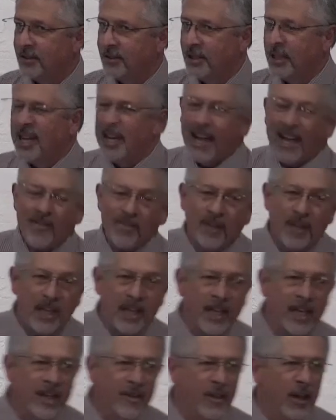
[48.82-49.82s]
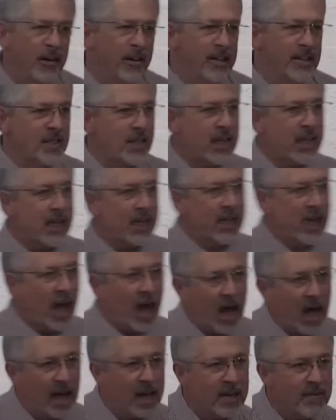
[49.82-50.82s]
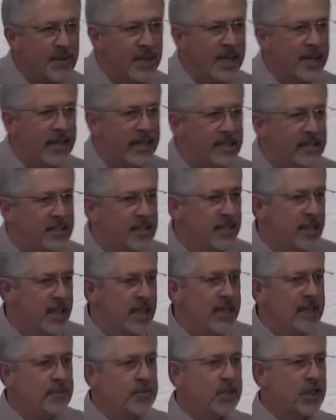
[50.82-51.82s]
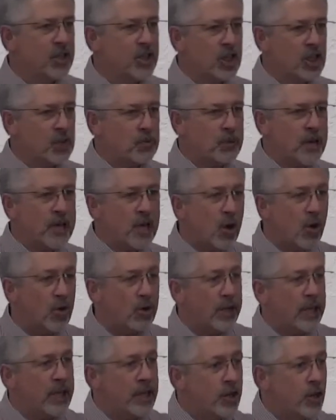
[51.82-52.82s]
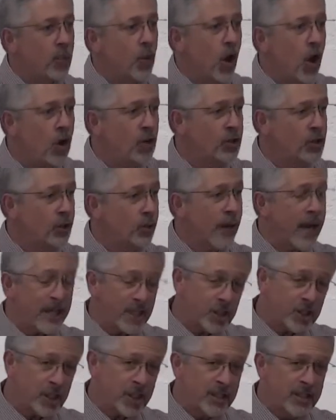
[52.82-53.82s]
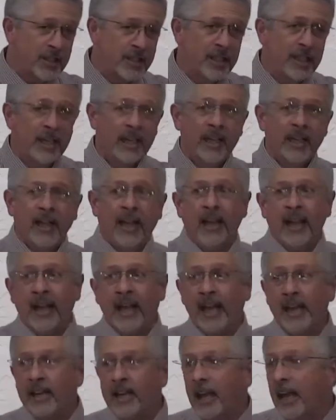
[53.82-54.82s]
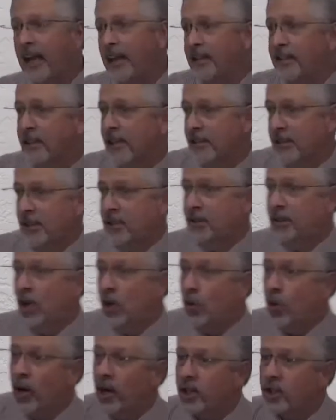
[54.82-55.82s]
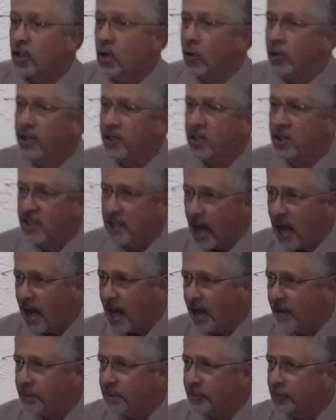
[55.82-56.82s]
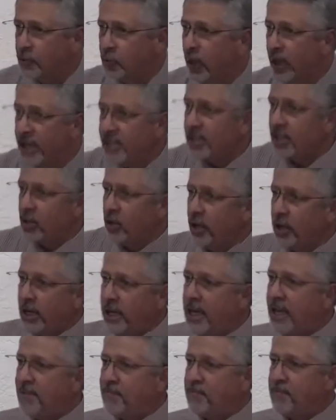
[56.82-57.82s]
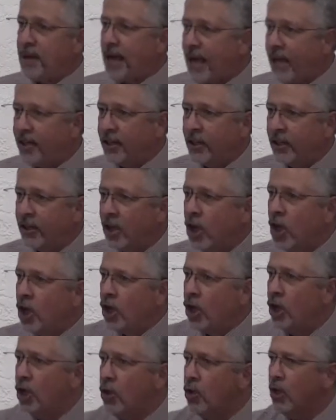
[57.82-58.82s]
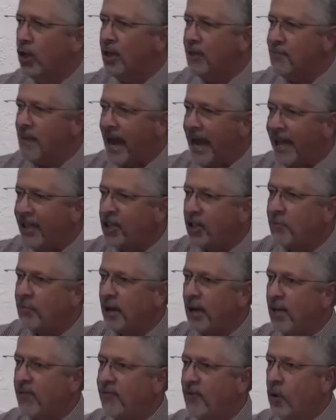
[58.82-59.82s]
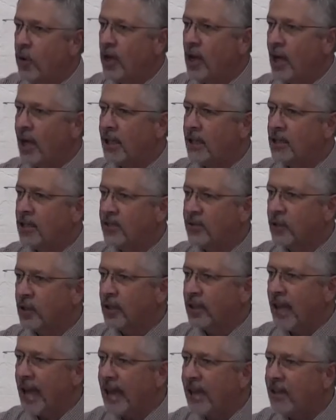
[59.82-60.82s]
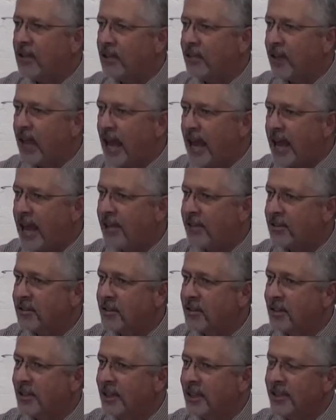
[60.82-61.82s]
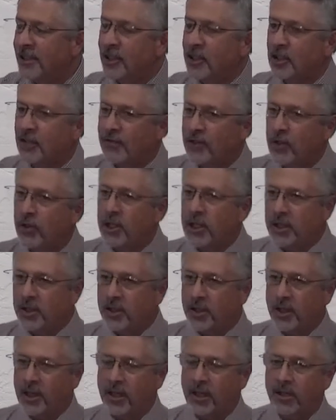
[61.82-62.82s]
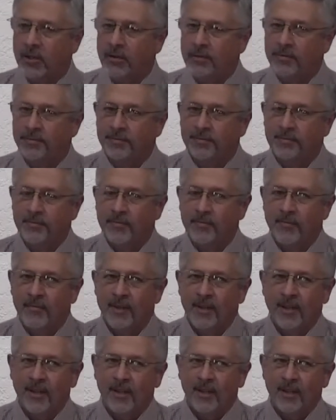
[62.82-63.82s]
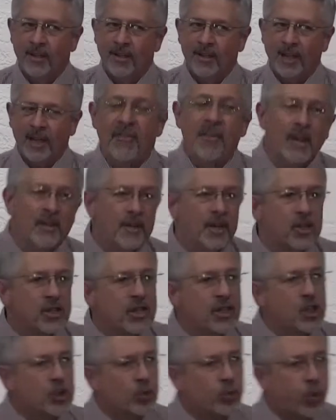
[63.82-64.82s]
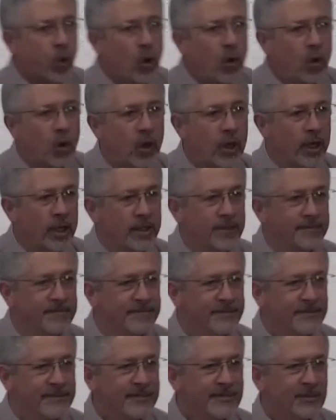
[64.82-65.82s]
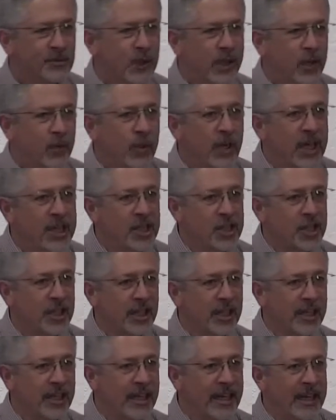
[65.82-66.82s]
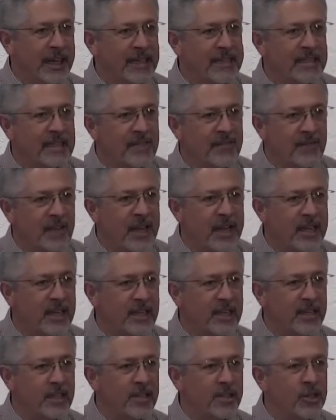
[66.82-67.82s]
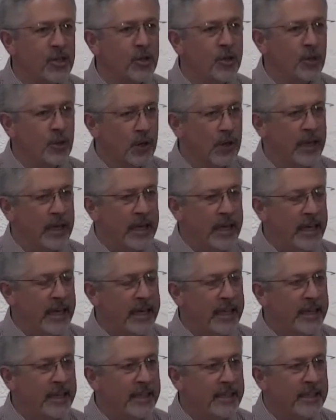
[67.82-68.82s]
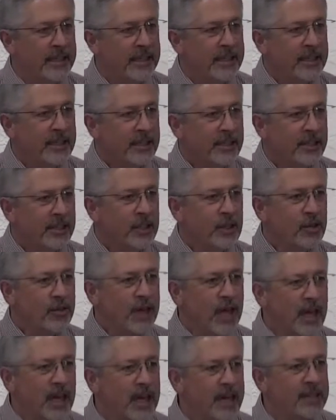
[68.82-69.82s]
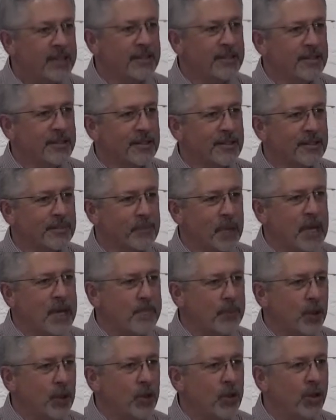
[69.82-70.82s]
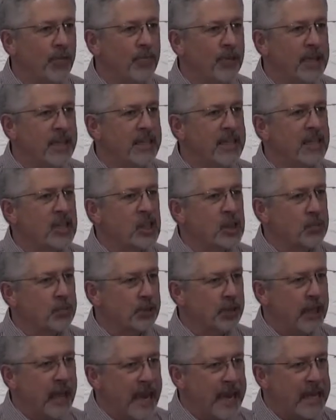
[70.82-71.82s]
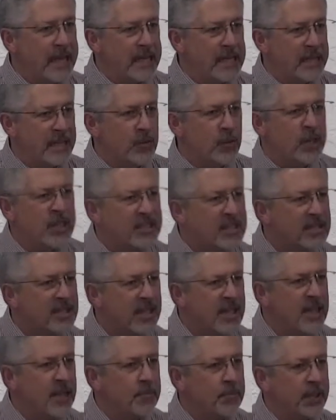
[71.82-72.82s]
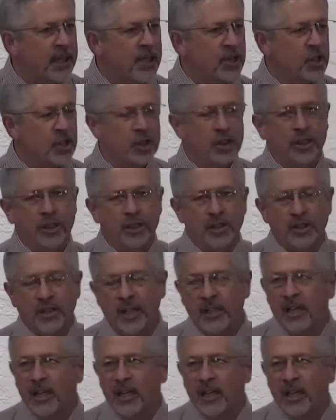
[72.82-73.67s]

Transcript: And then there is the economy that seems to just be going in the wrong direction and doesn't know where it's going to stop. When is it going to get better? Who could imagine paying $4 for a gallon of gas just a few years ago? And there's this war where Russia has invaded Ukraine and you've got people who have been displaced and we see the pictures and